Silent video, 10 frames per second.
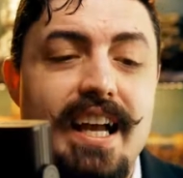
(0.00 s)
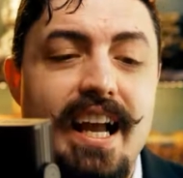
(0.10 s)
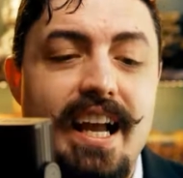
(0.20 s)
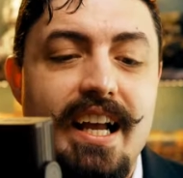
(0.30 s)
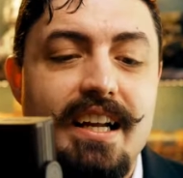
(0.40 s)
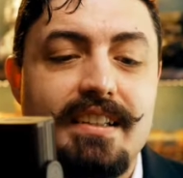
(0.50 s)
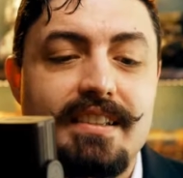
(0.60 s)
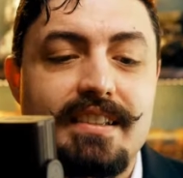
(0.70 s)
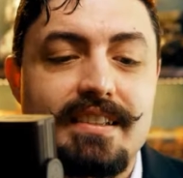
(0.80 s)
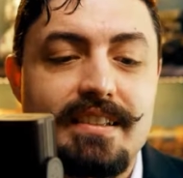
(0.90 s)
and
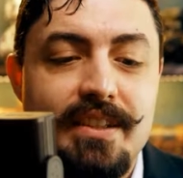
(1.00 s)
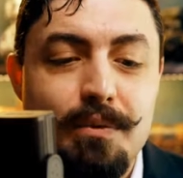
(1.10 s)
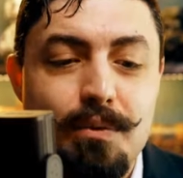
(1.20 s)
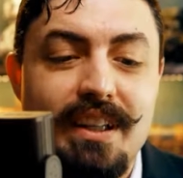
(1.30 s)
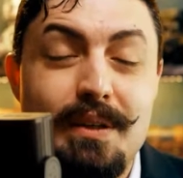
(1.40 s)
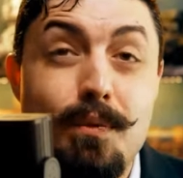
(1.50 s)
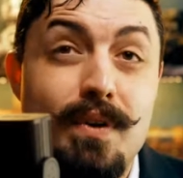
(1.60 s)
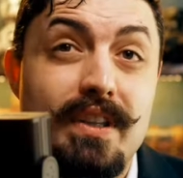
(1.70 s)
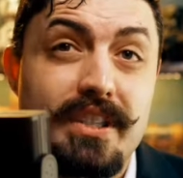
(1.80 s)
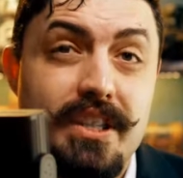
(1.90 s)
you really
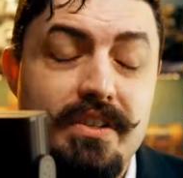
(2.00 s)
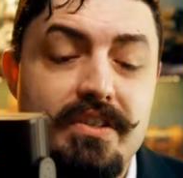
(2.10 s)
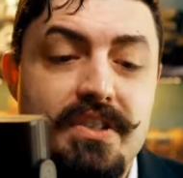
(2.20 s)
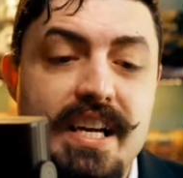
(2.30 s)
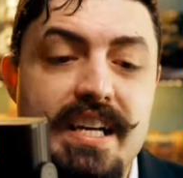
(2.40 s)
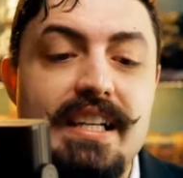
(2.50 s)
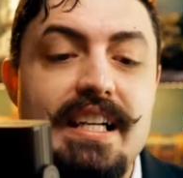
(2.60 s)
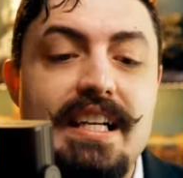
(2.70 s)
want to use that.